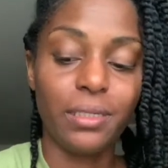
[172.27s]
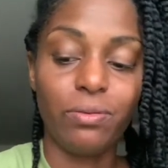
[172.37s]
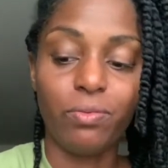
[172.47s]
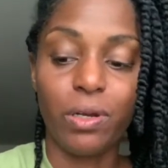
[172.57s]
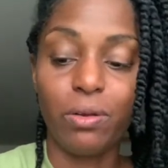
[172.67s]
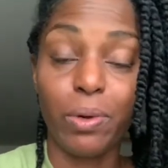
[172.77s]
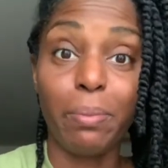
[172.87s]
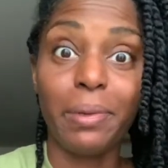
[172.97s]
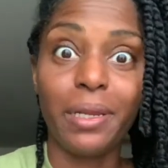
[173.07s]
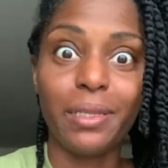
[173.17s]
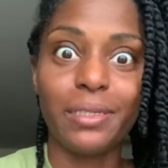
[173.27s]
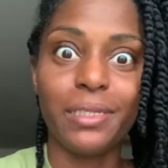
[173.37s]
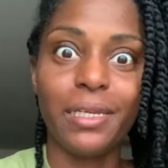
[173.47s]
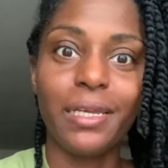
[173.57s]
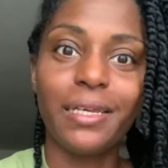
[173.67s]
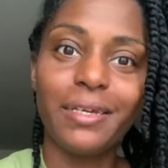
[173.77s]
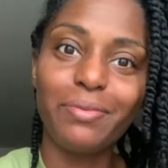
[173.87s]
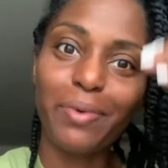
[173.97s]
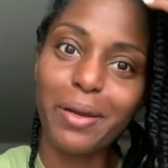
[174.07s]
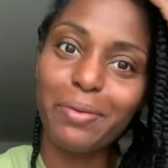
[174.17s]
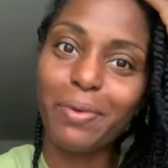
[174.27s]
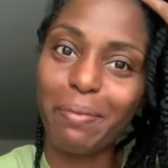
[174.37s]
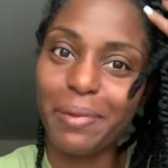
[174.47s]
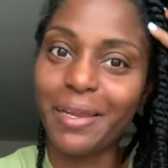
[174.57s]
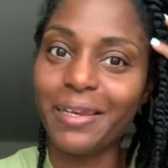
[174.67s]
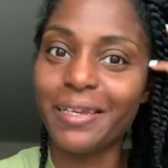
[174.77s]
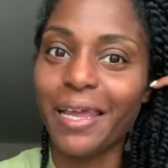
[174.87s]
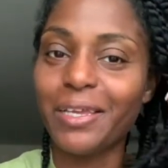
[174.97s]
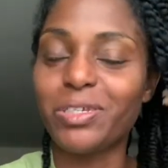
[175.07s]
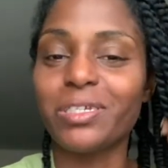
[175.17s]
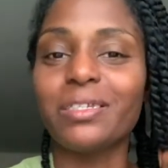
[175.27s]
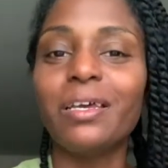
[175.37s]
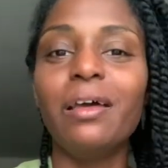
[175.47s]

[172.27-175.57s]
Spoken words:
running rampant in the city and running rampant in the nation,